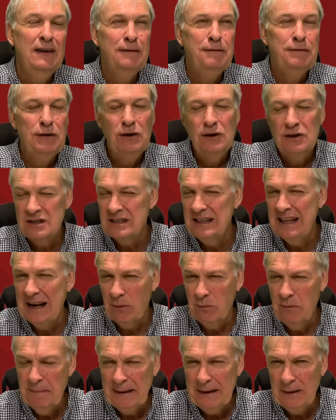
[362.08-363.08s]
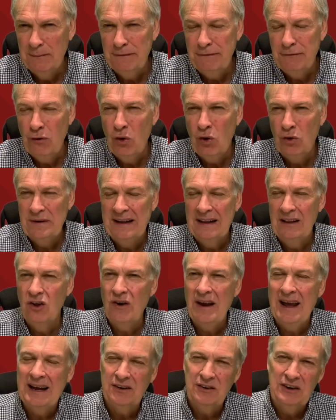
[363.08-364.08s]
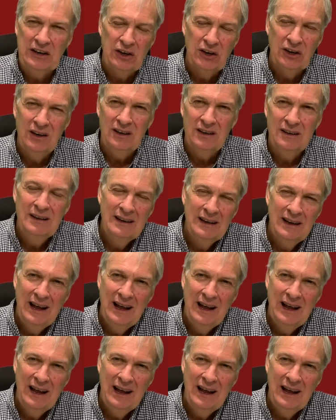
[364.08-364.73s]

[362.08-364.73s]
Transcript: the first leg. We beat them 4-0 on aggregate.